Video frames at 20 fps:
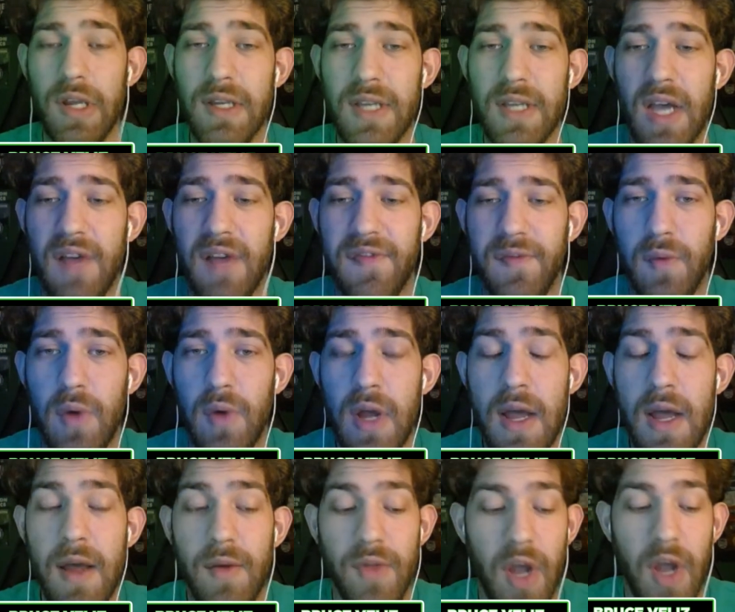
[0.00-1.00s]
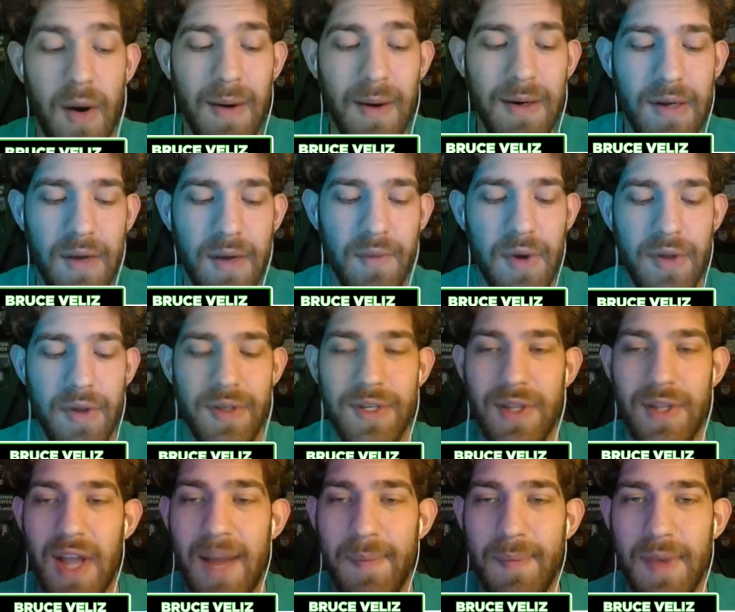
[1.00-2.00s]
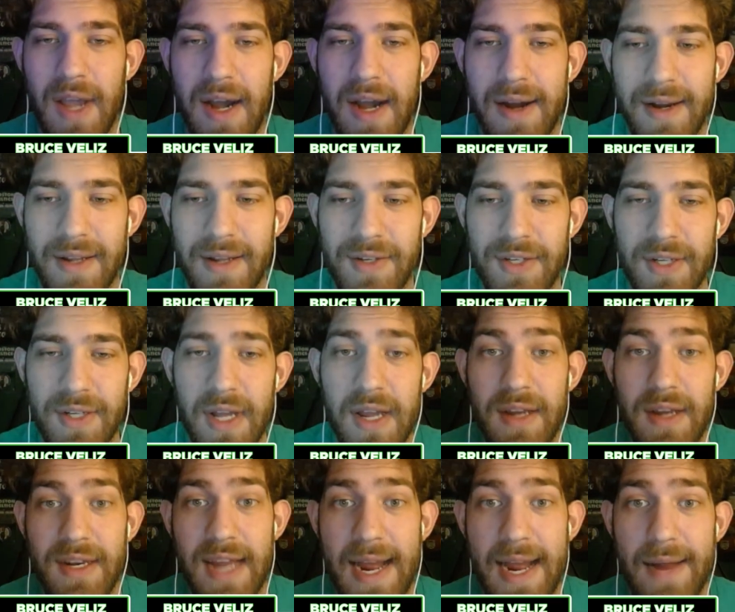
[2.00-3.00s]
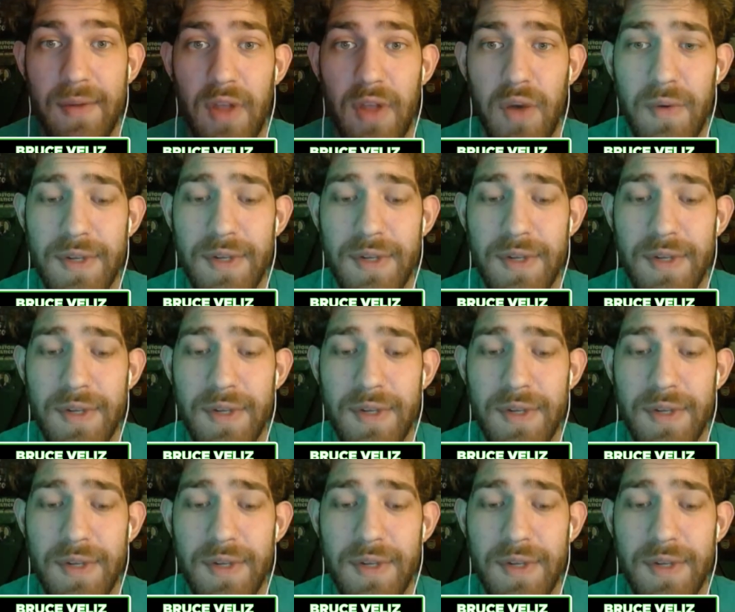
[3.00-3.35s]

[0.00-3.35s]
tough. No one can really stop Giannis down low.